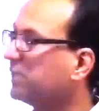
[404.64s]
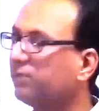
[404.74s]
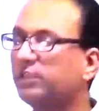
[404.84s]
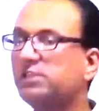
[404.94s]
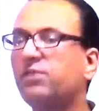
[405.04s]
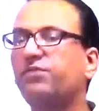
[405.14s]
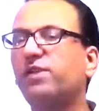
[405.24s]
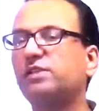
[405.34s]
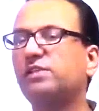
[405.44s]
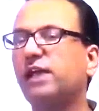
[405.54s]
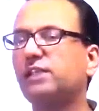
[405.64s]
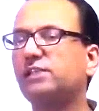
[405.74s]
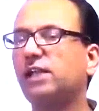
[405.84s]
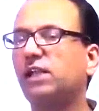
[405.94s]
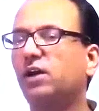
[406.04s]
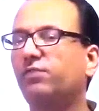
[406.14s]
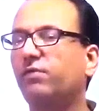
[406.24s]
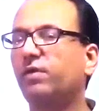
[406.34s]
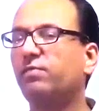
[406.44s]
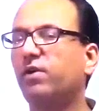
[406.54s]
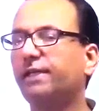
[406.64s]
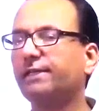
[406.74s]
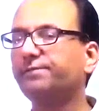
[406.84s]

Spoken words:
which is the first sex cell of our body.